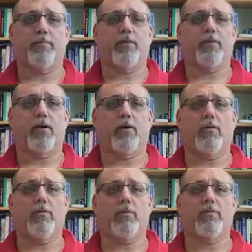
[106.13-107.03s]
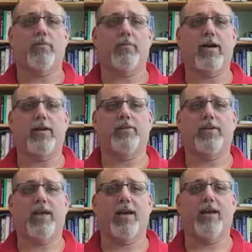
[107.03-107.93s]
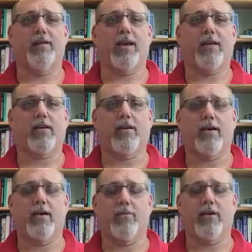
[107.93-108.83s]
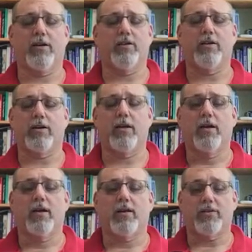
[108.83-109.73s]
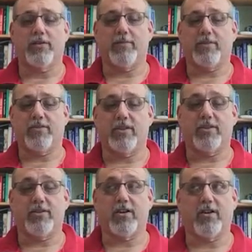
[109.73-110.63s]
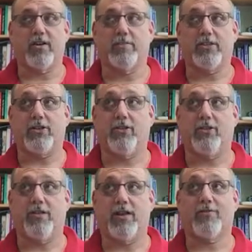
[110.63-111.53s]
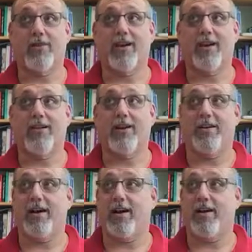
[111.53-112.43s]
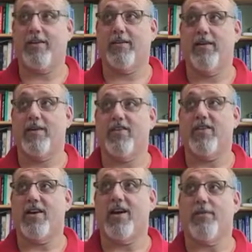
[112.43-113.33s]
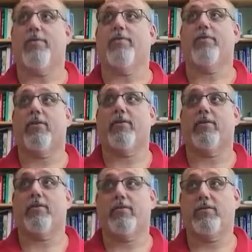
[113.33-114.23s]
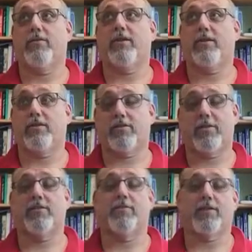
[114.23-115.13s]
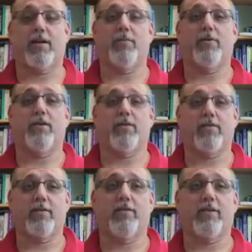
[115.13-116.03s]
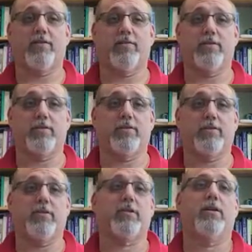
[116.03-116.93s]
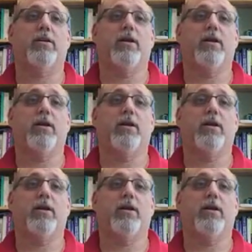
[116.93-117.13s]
So there's some reminders again. We're going to do your SIM decisions are going to be due next Friday night on the 9th. So you do need to spend some time looking at the simulation materials.